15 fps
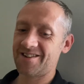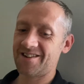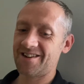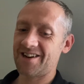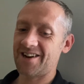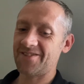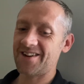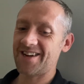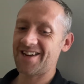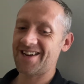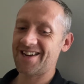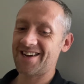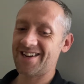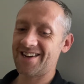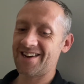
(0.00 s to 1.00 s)
Have you?
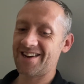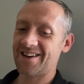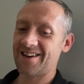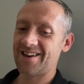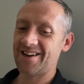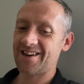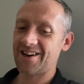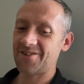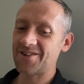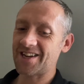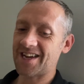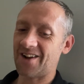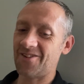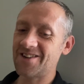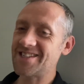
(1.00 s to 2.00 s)
Have you
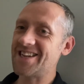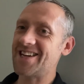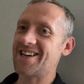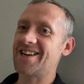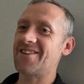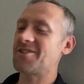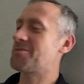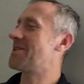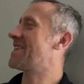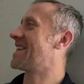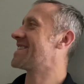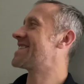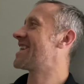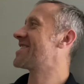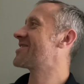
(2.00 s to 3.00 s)
got one yet? Have you put an
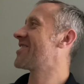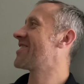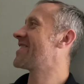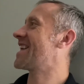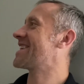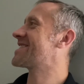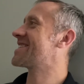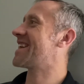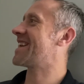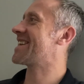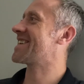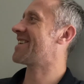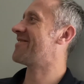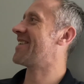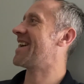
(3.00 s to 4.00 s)
incense on? That's how I
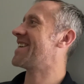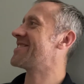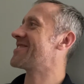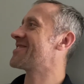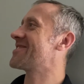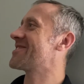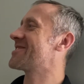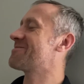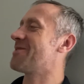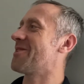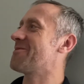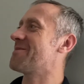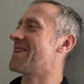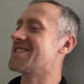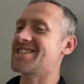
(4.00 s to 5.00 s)
got mine. They're, they spawn
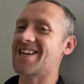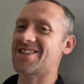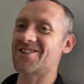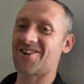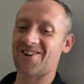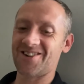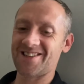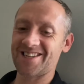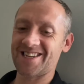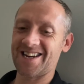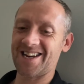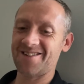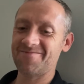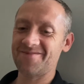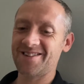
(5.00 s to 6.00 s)
from incense all the
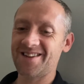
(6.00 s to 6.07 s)
time.